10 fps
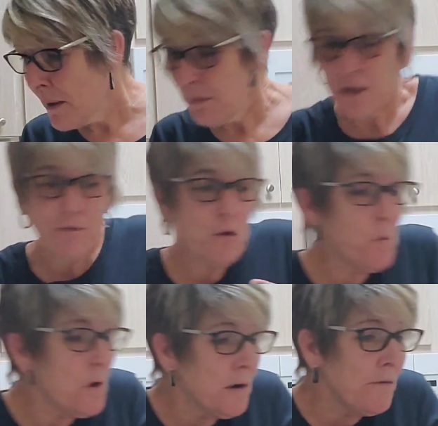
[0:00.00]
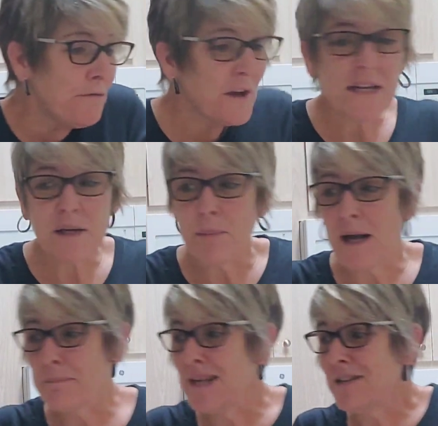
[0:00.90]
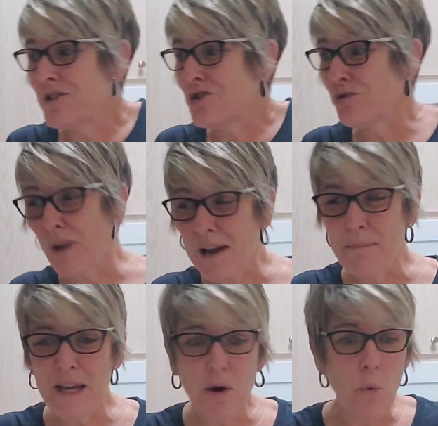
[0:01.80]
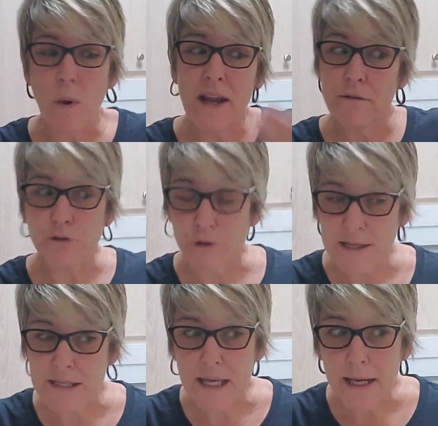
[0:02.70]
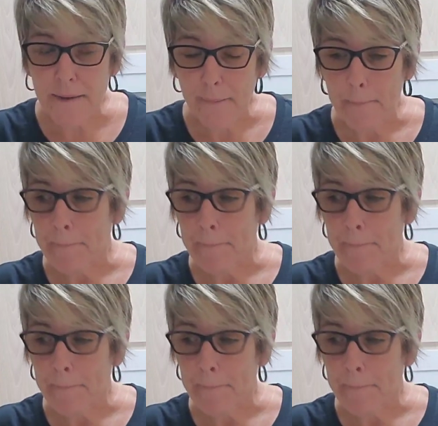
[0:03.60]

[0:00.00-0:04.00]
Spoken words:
but if you are offended by me describing a way of dressing,